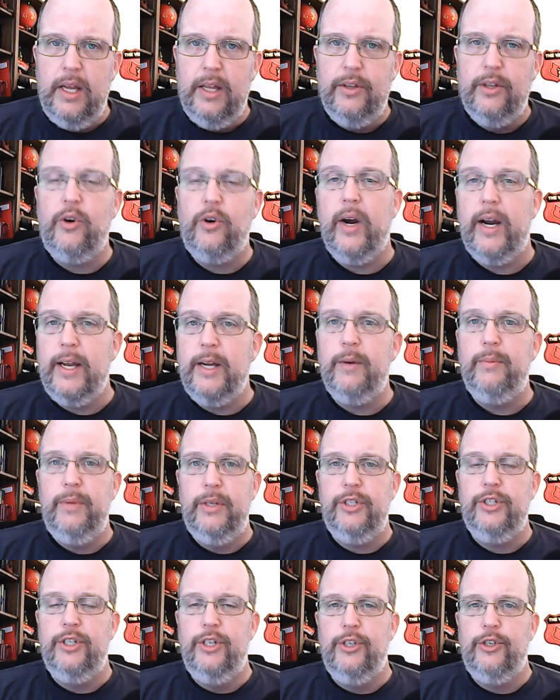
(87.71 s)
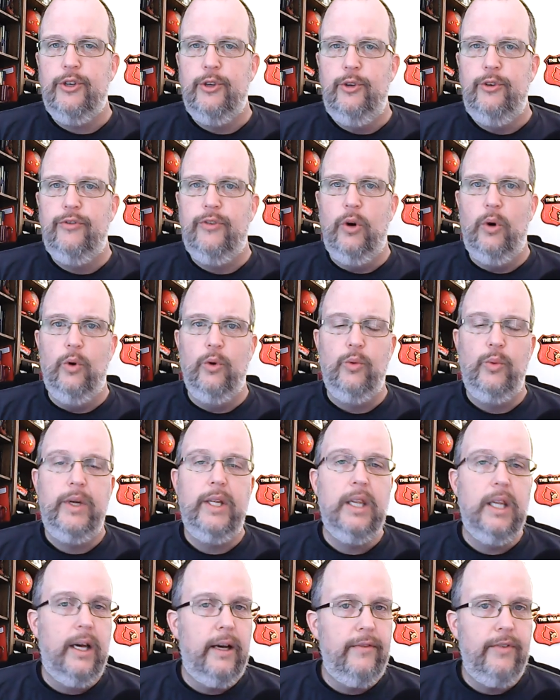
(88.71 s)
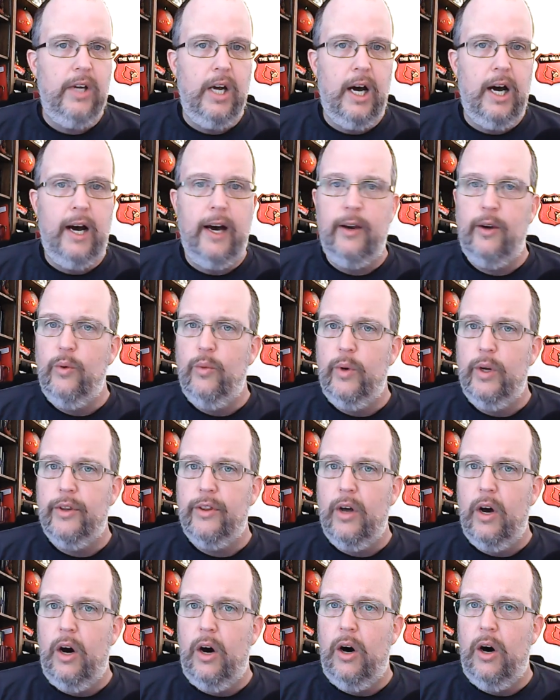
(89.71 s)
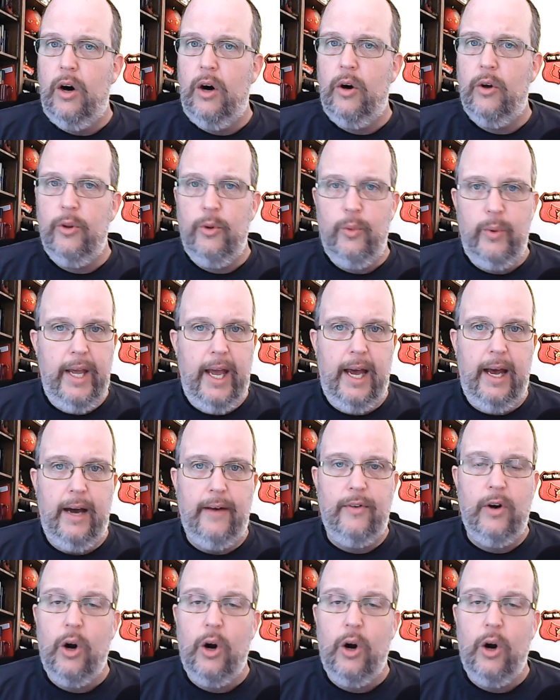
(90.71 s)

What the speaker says: The Great Commission is twofold. We love God with all that we have,